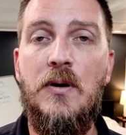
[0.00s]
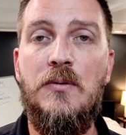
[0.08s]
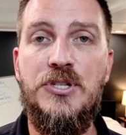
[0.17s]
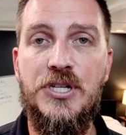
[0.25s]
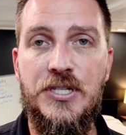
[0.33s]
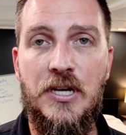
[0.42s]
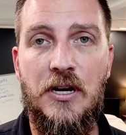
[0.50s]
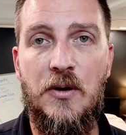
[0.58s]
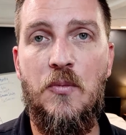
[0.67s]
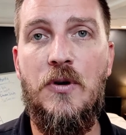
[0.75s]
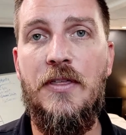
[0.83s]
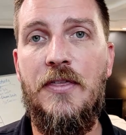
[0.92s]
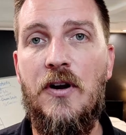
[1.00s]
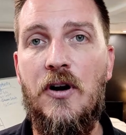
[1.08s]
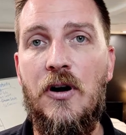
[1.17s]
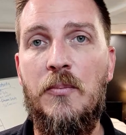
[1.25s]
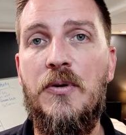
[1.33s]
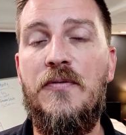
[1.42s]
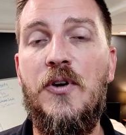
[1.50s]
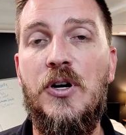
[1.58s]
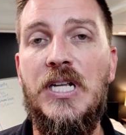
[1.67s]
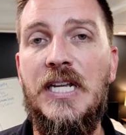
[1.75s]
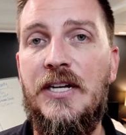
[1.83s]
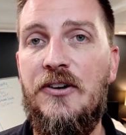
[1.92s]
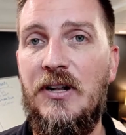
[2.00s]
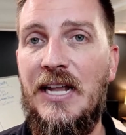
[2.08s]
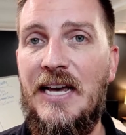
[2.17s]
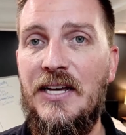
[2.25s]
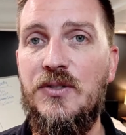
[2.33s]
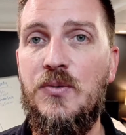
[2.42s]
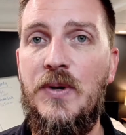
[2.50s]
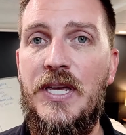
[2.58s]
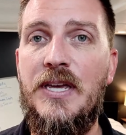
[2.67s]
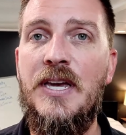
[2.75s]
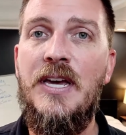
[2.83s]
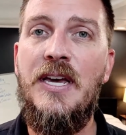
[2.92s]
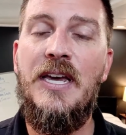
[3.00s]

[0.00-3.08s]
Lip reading: I was just talking with our preferred lender last week,